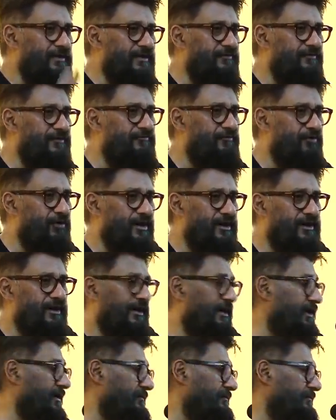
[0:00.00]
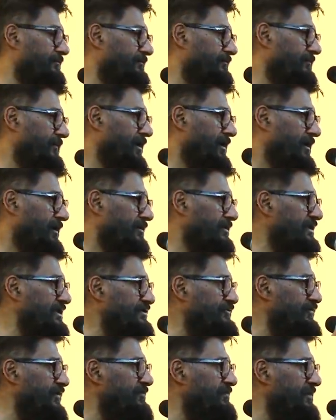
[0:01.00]
even for a day.
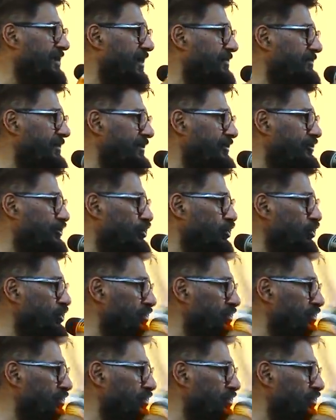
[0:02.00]
This film came in 2